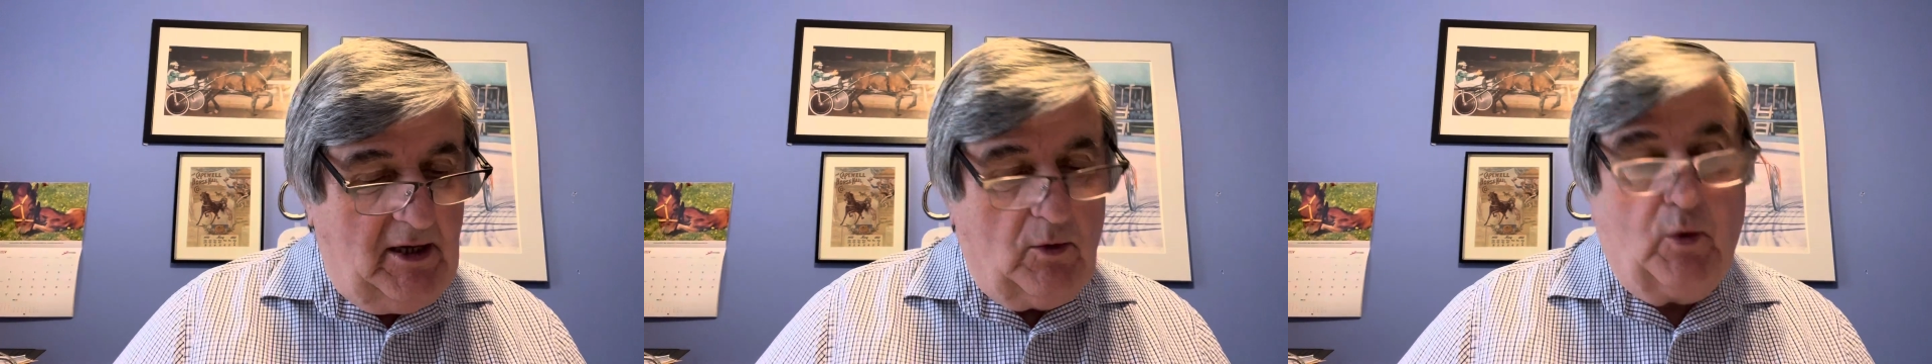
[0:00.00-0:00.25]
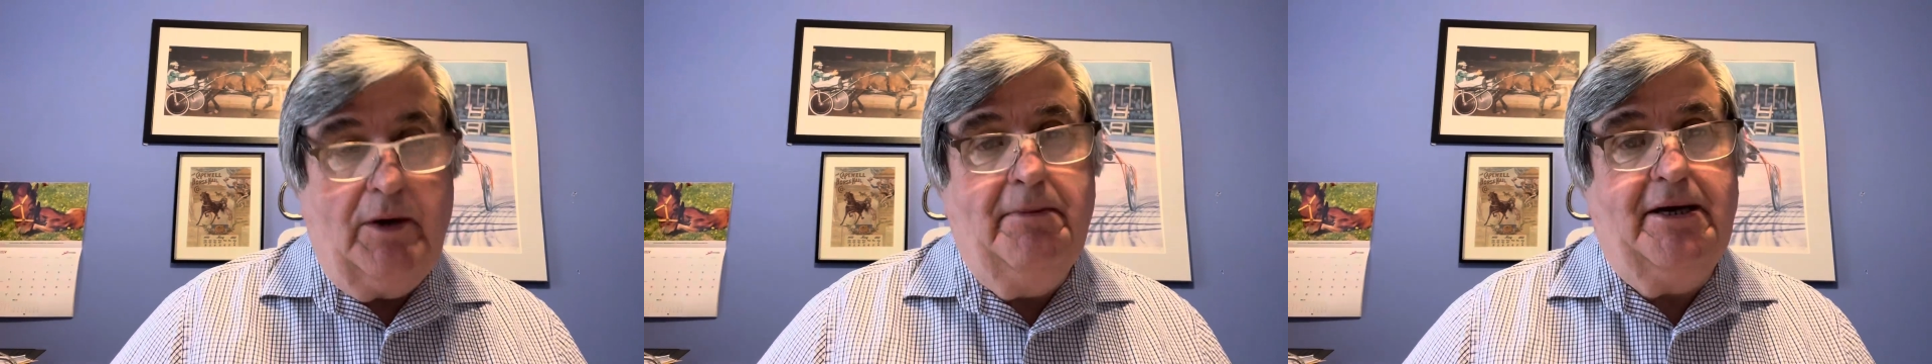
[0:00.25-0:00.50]

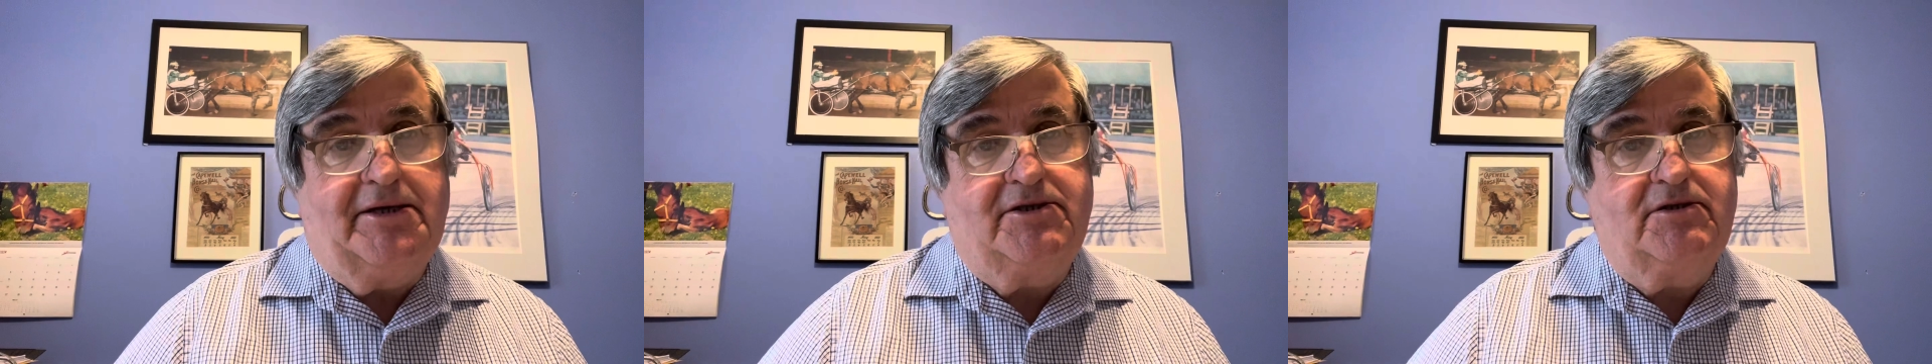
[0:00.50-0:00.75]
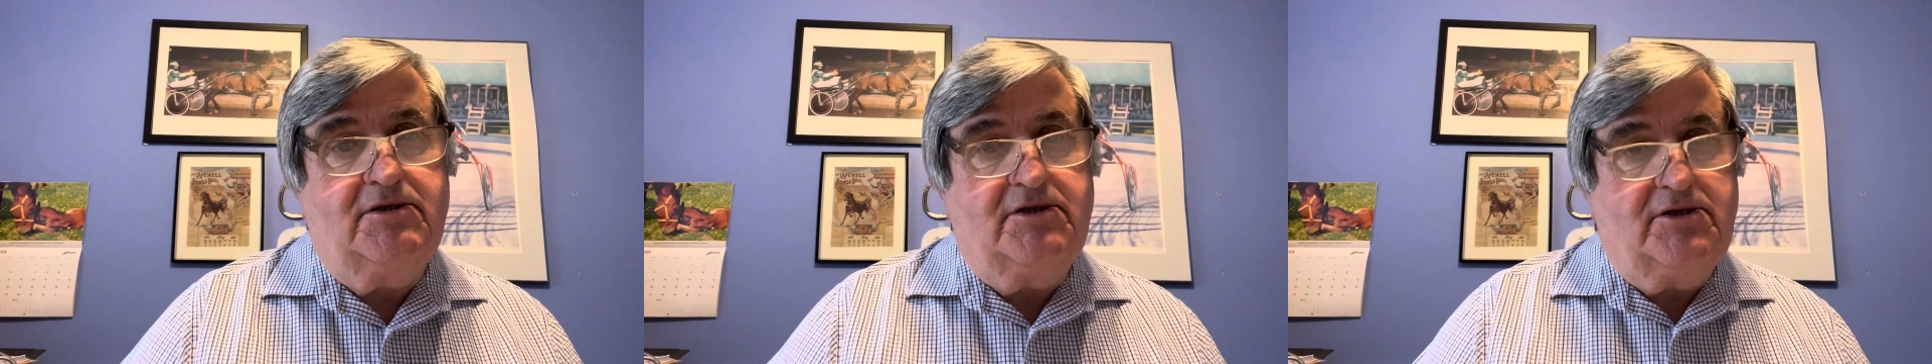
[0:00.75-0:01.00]
we
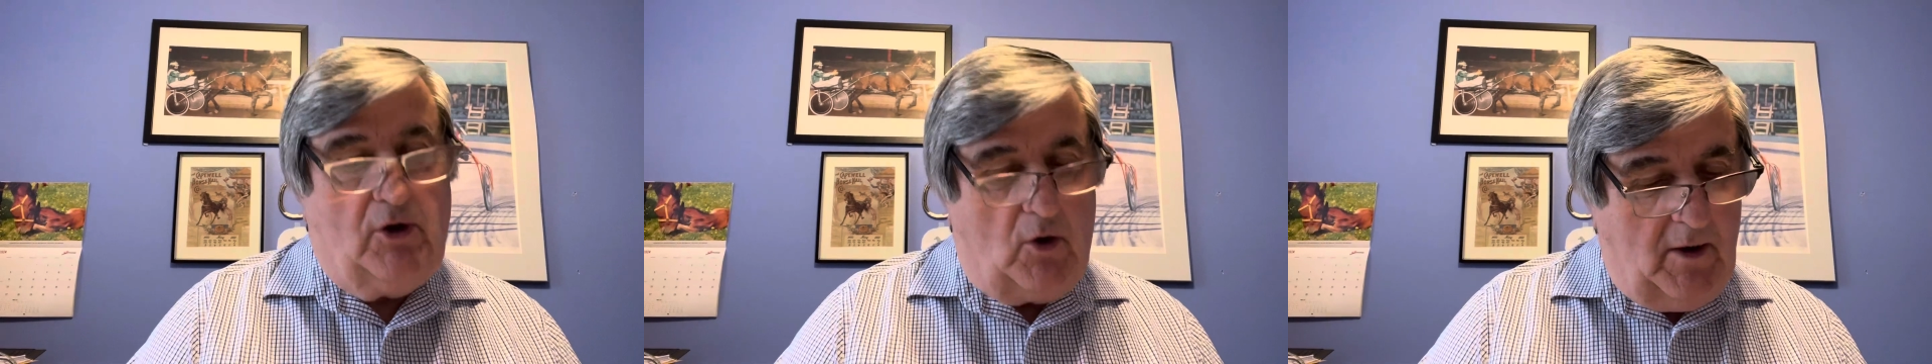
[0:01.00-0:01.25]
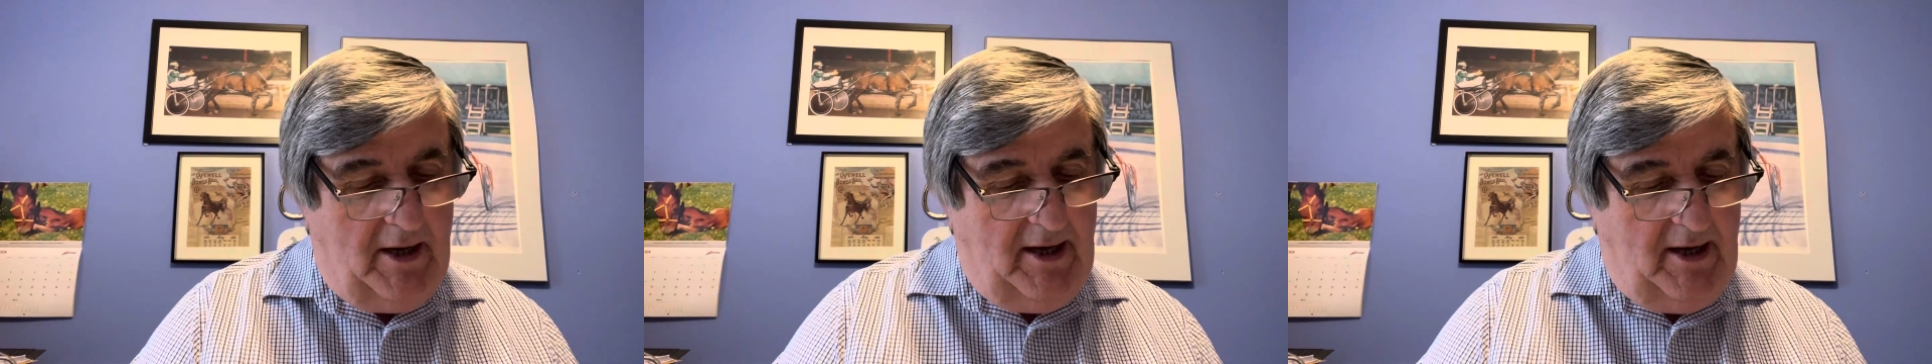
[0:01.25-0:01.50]
missed.
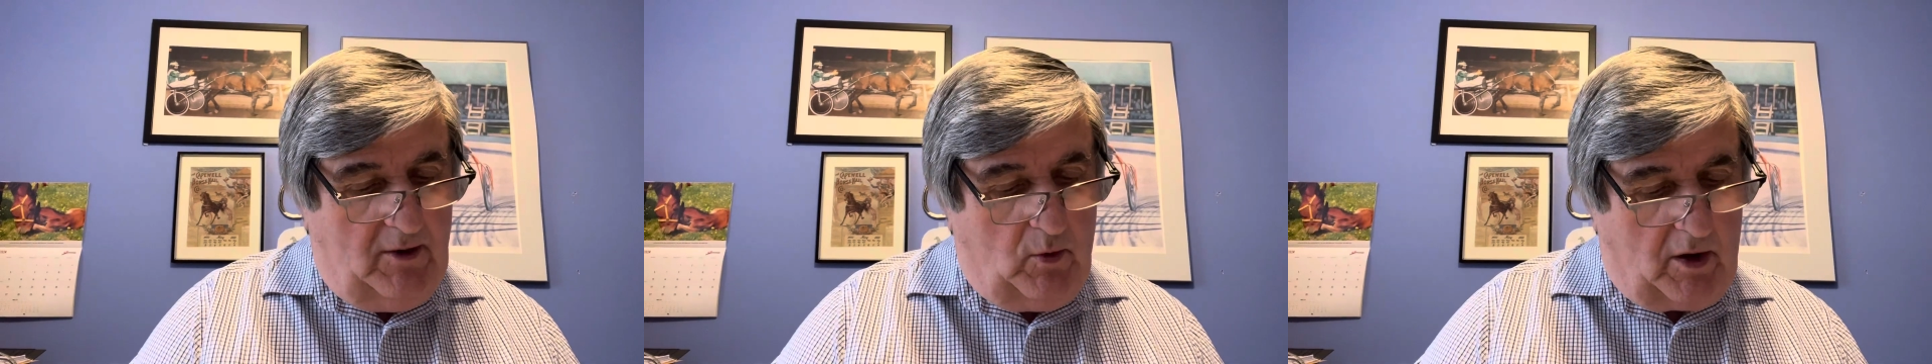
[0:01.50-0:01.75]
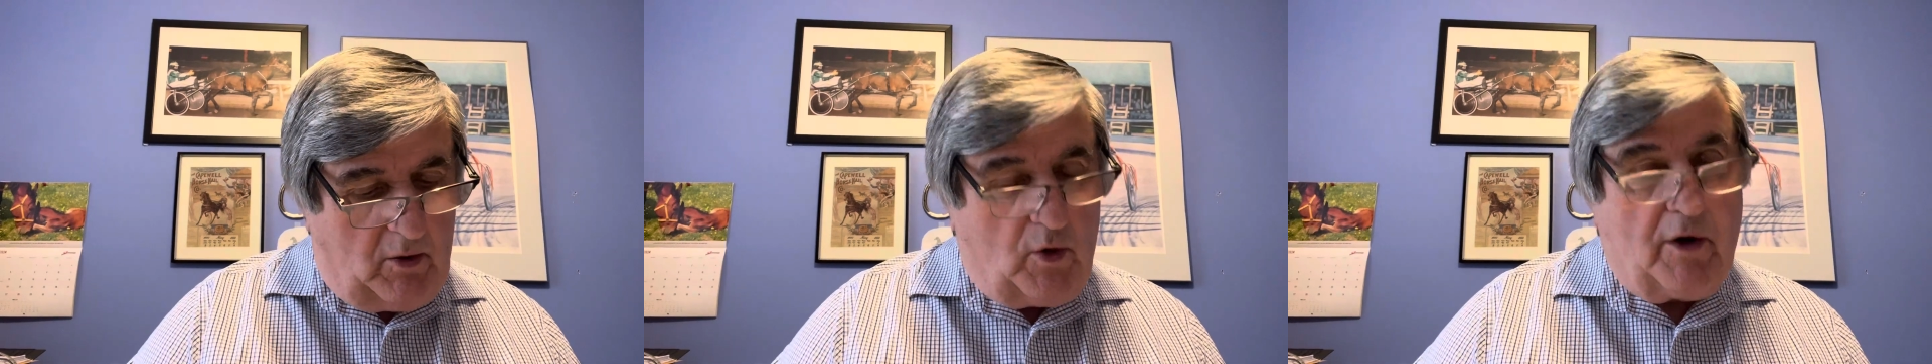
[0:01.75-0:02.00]
So
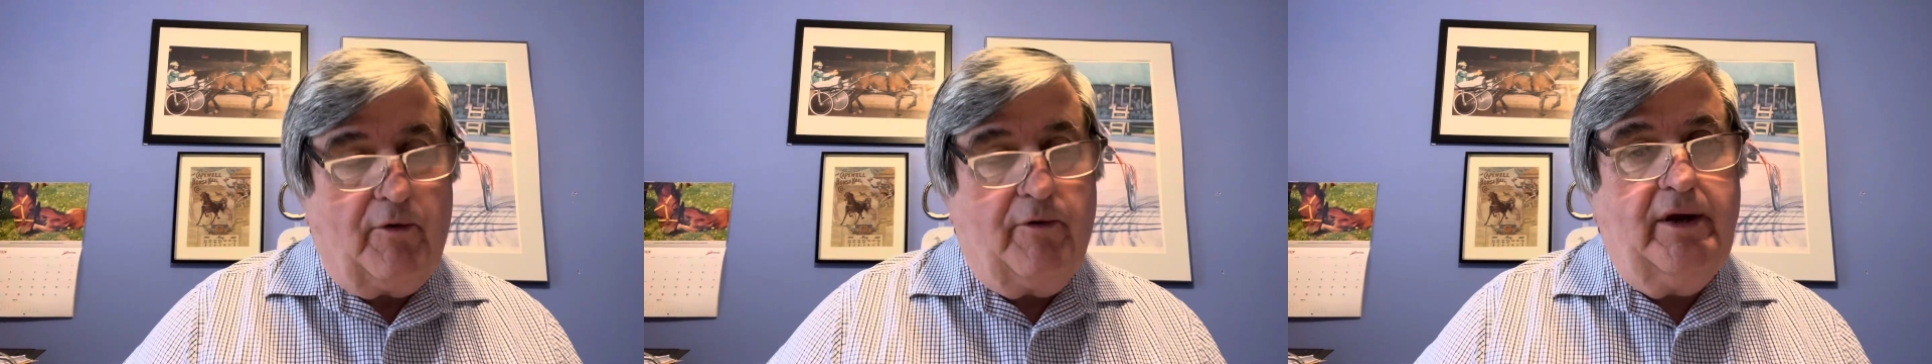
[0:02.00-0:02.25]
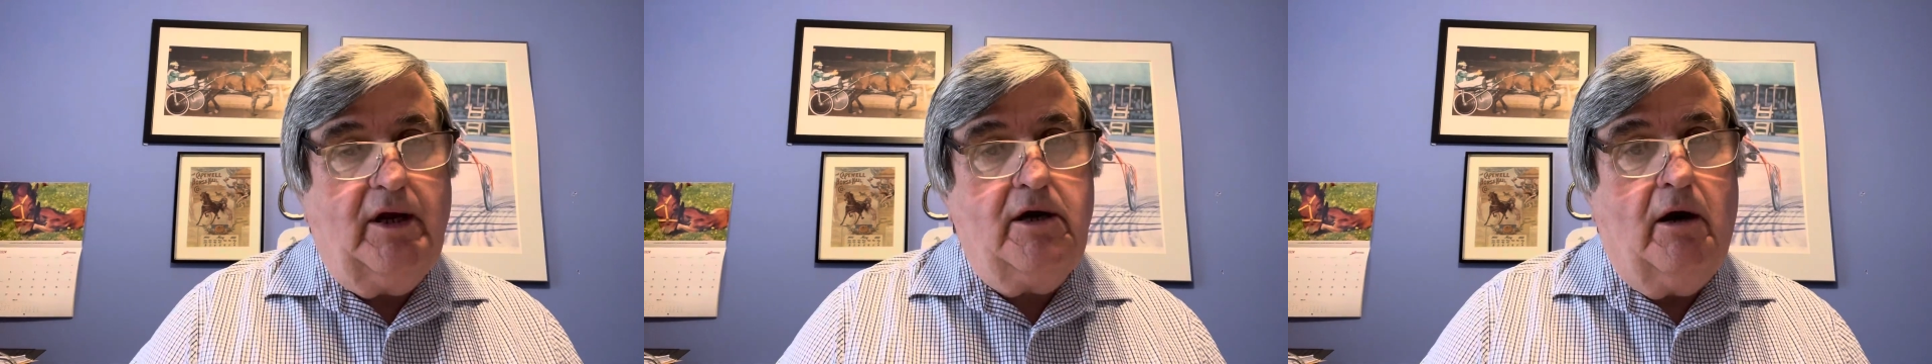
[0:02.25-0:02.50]
we're
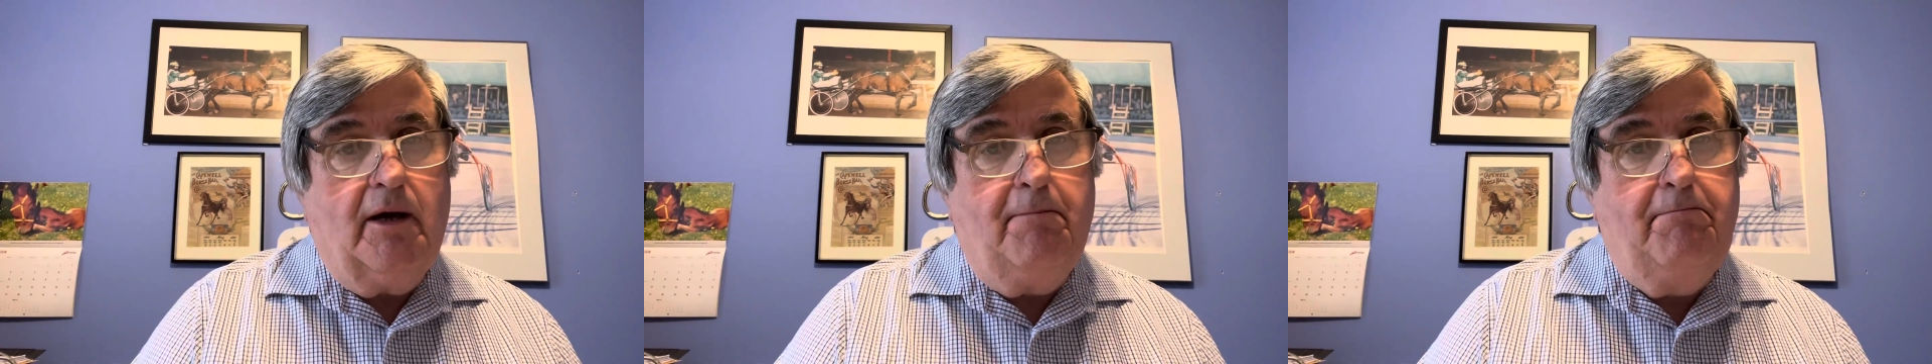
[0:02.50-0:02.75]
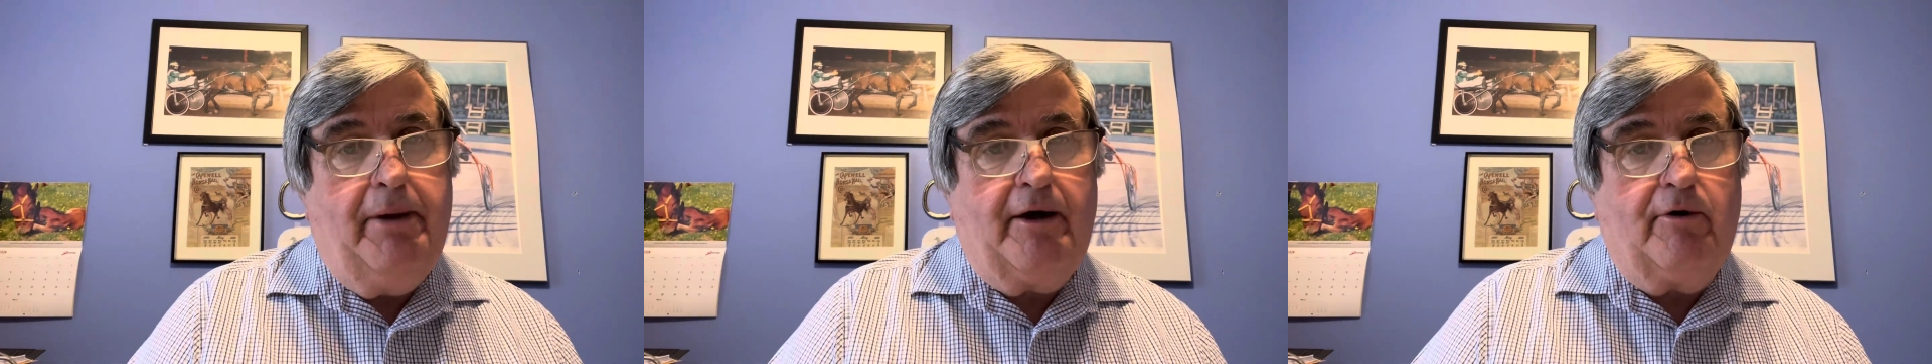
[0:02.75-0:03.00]
really on a
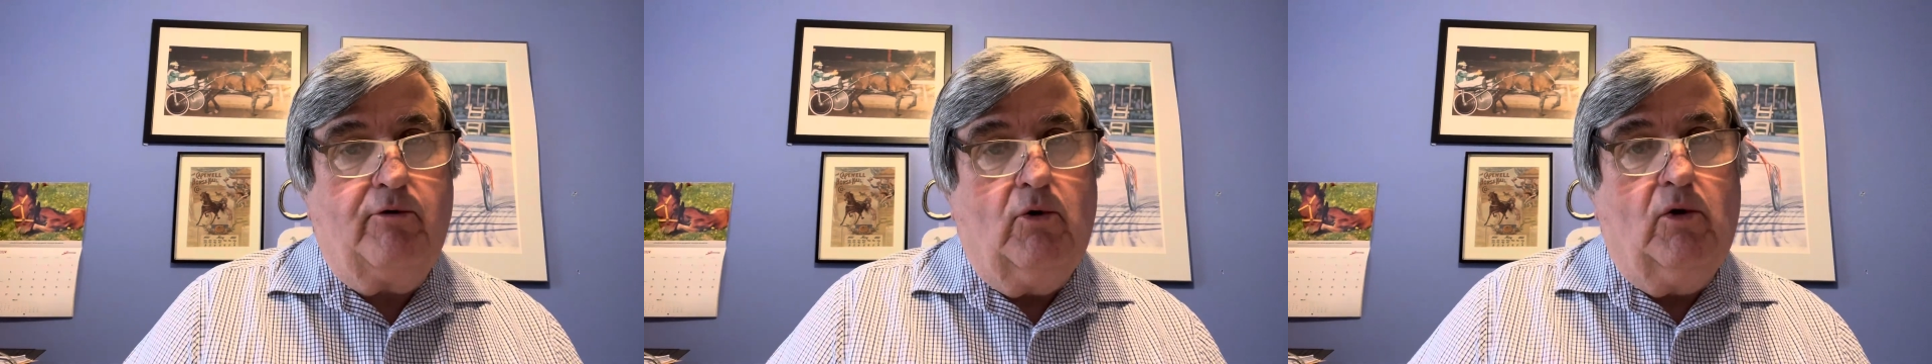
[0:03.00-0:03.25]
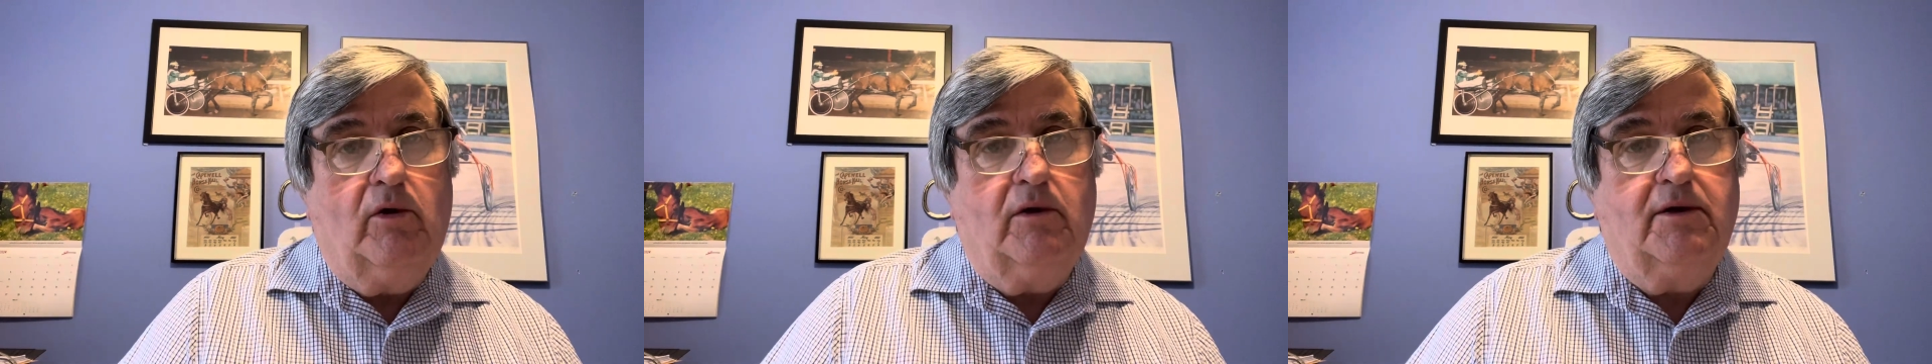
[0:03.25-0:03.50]
better
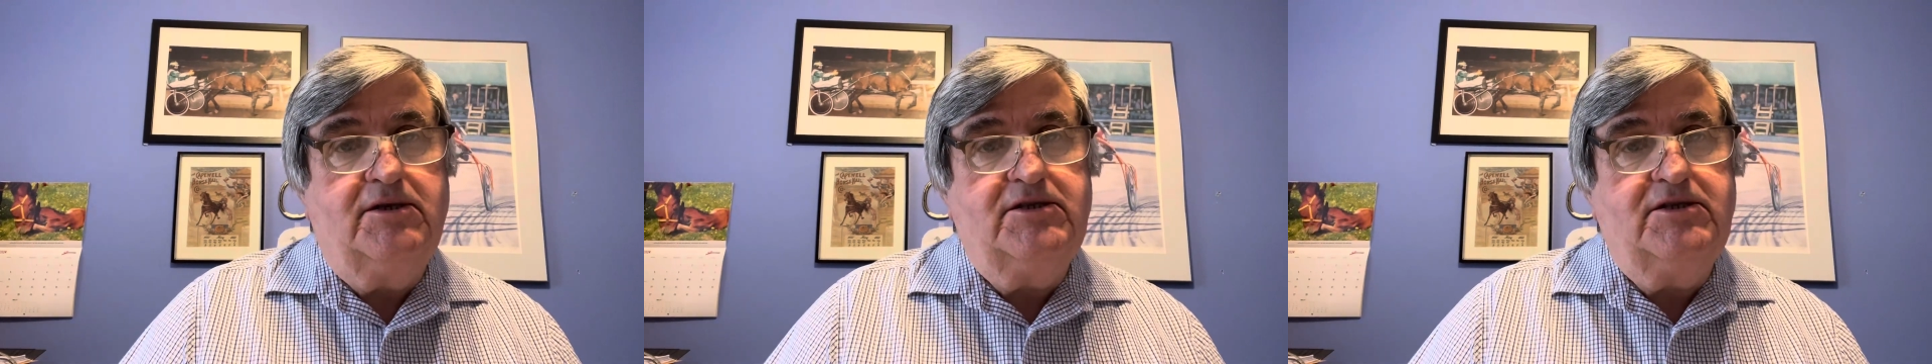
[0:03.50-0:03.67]
roll